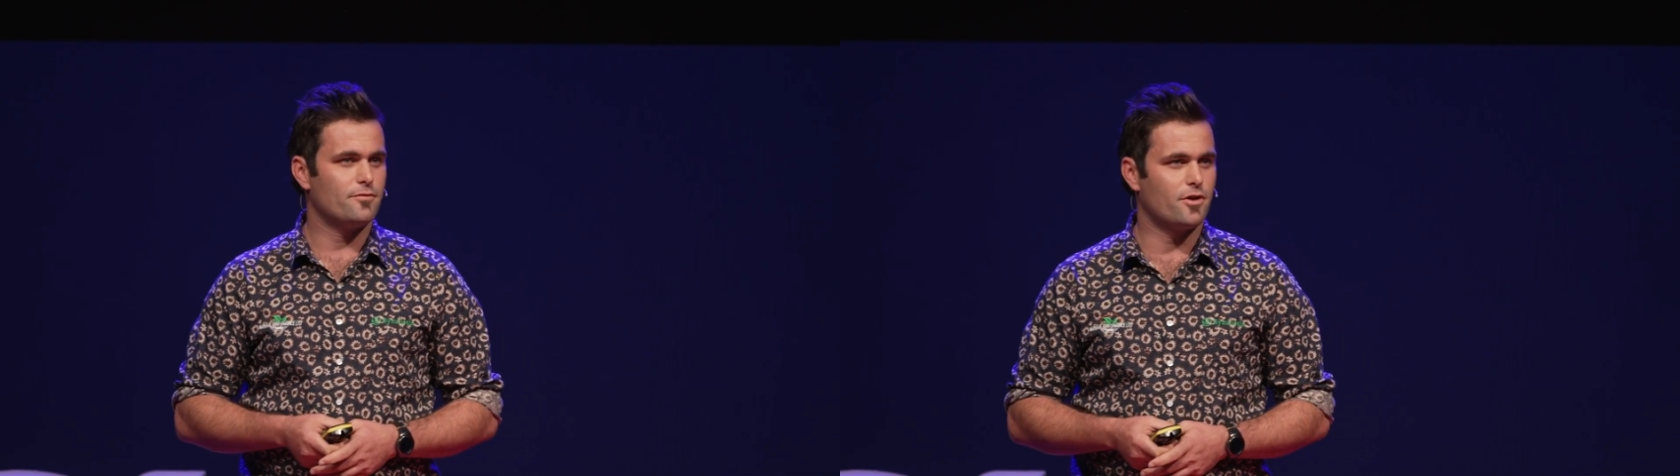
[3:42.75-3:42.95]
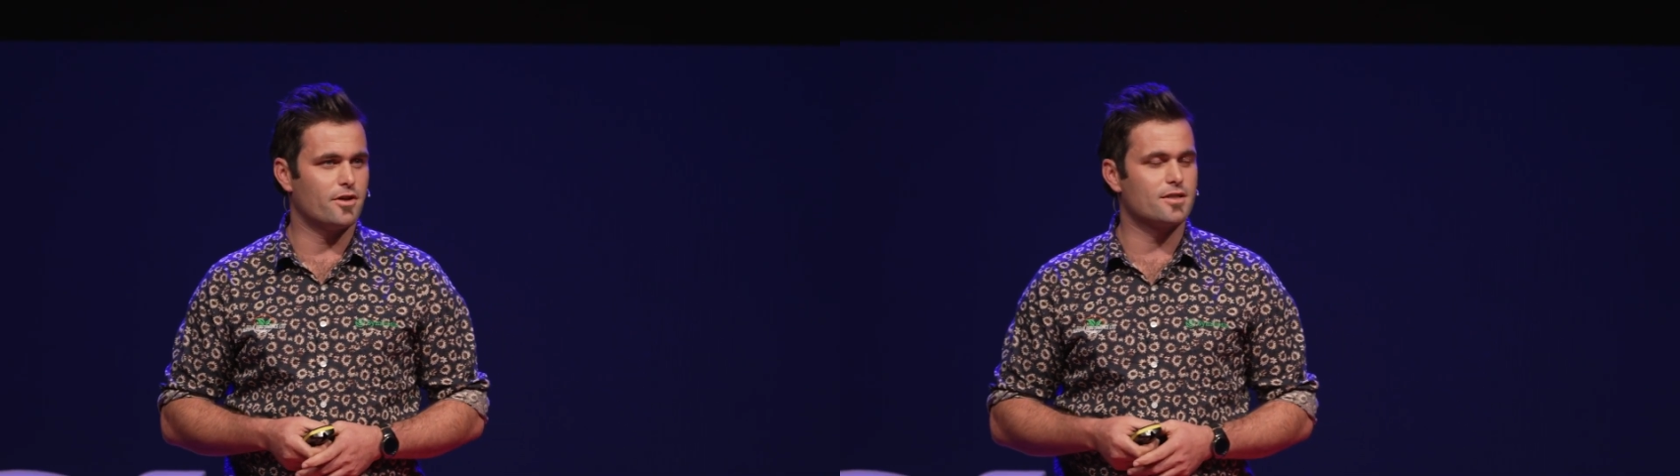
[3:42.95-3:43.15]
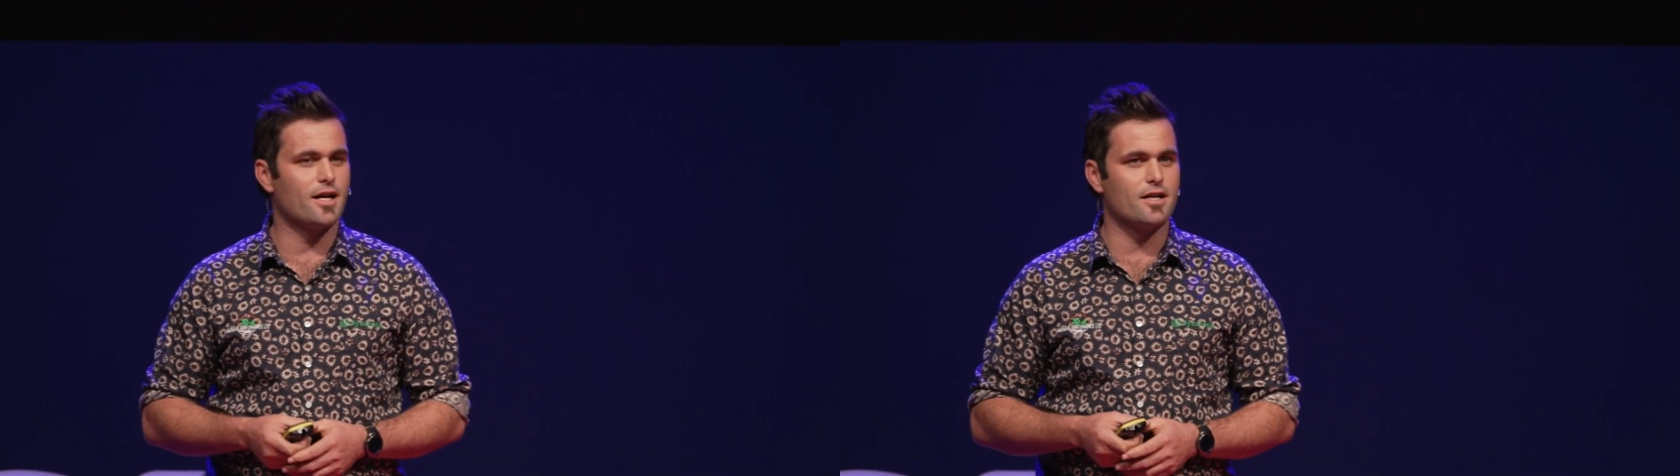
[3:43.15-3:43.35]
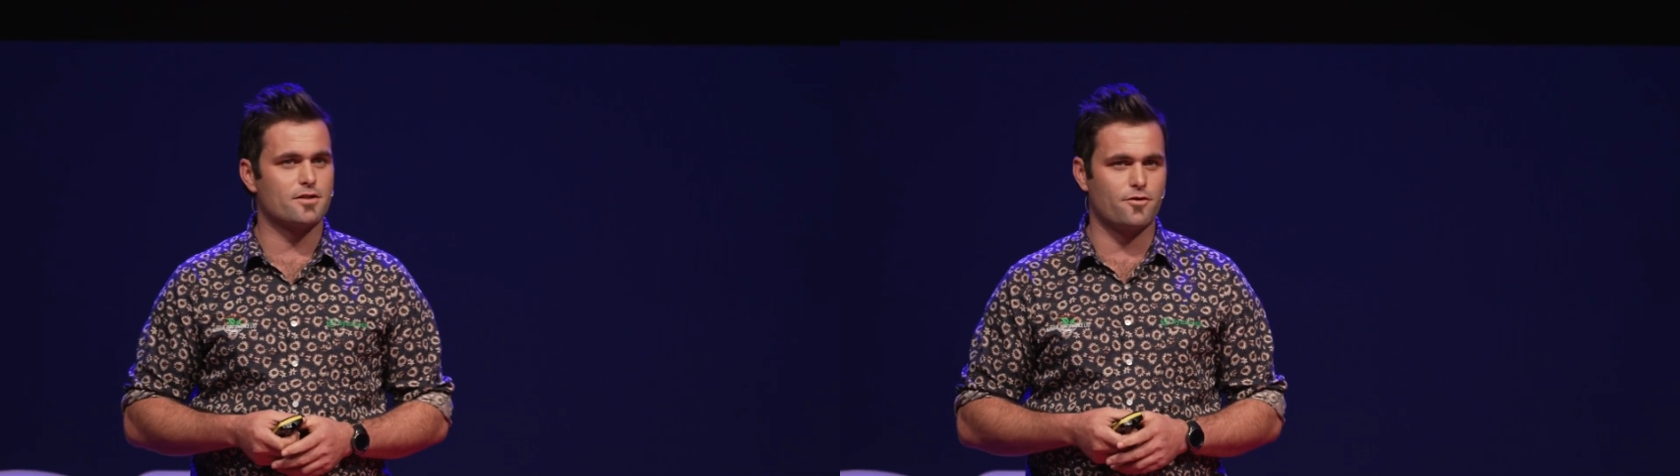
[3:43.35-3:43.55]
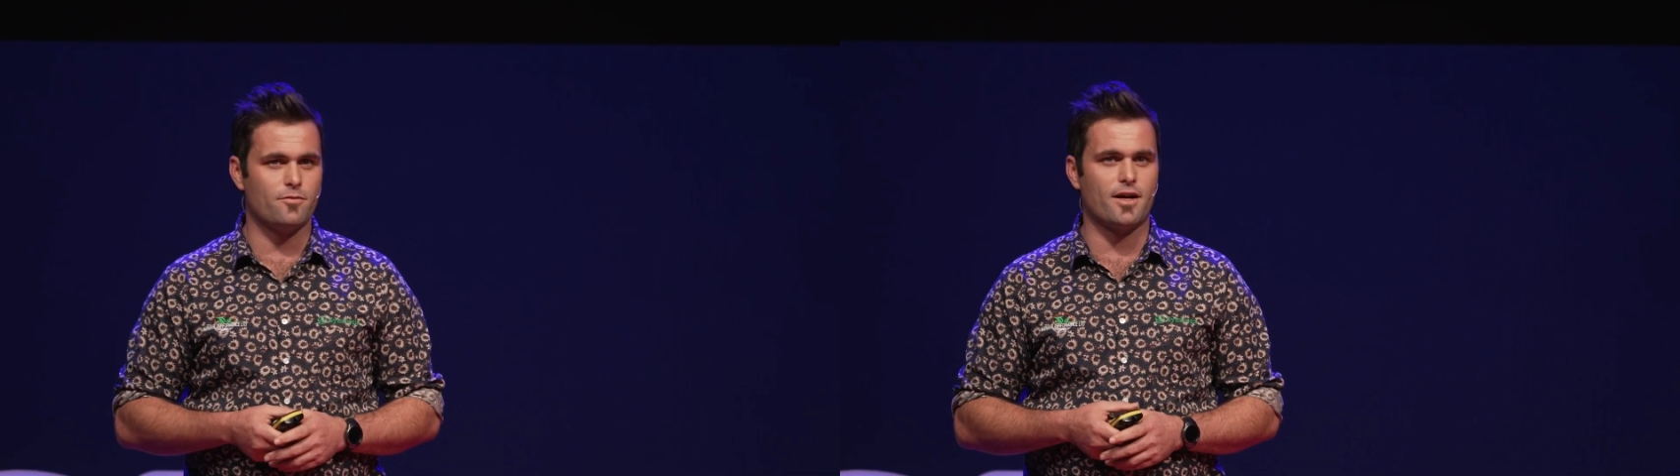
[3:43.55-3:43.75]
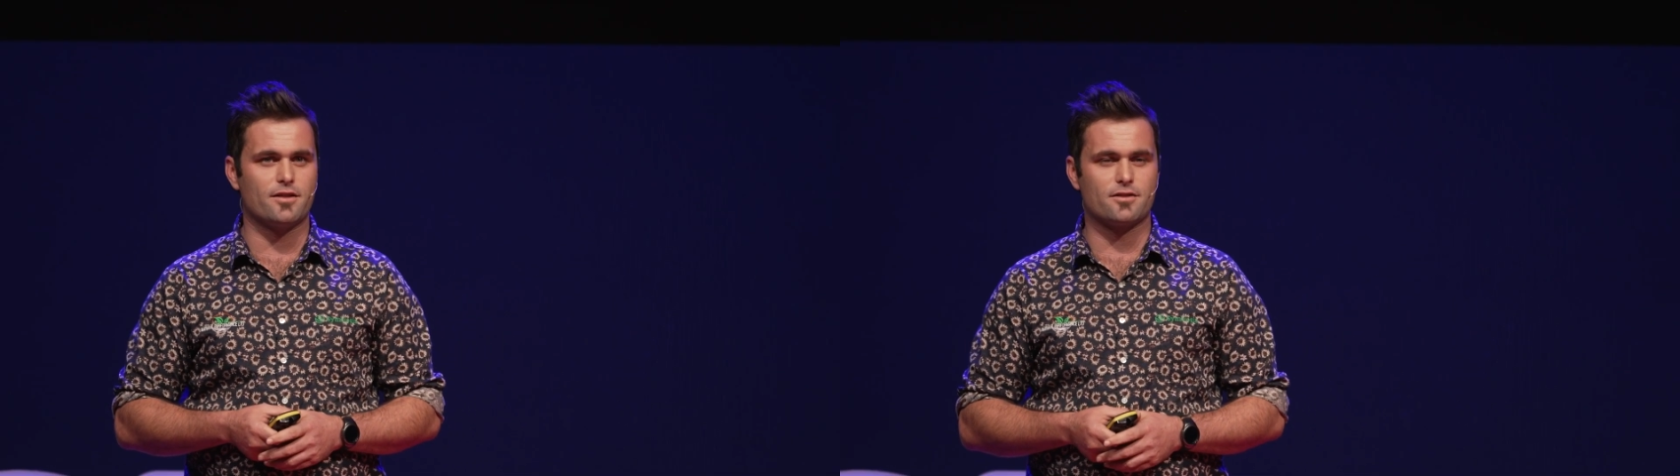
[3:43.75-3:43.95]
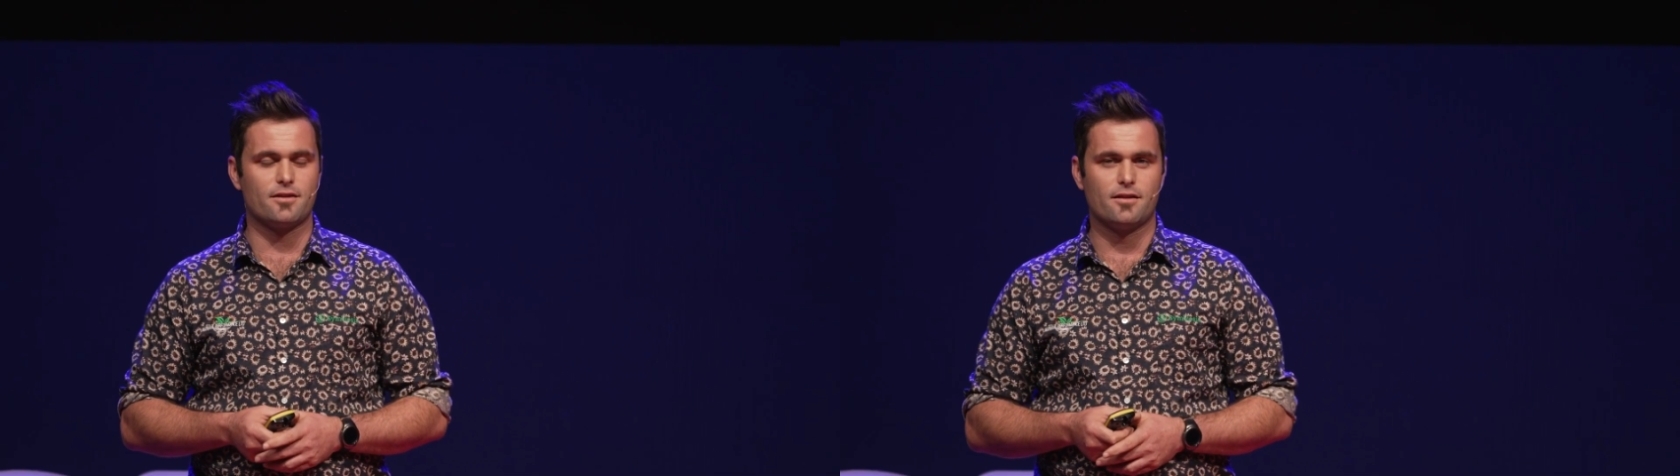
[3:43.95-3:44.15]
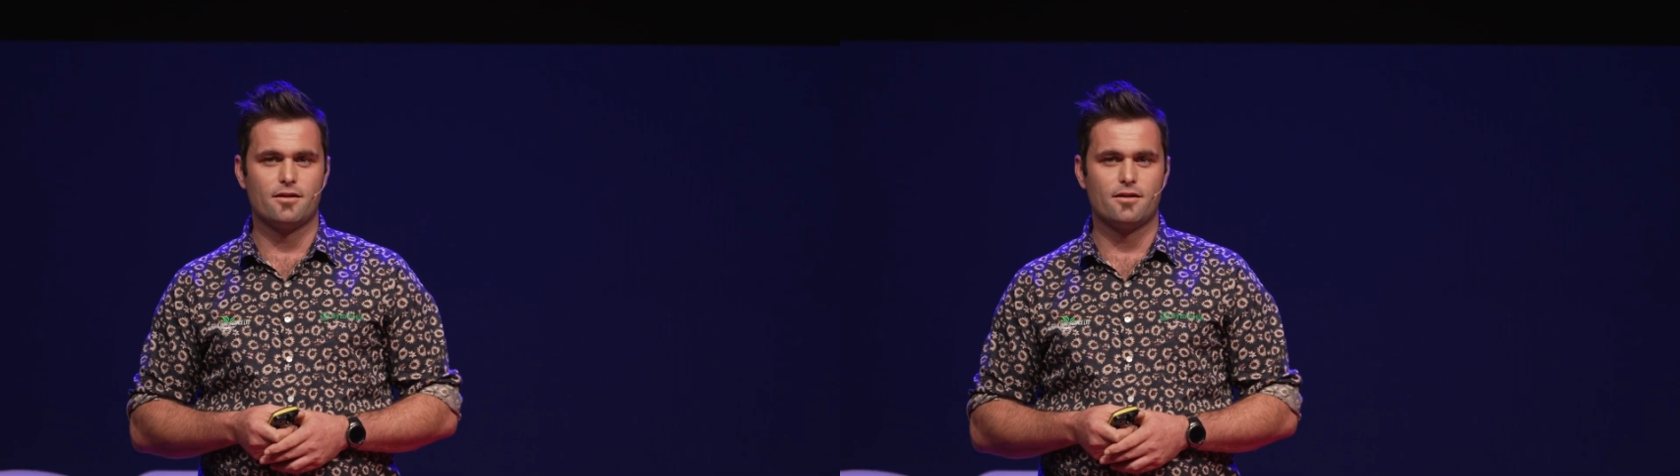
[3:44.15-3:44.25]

on his last few months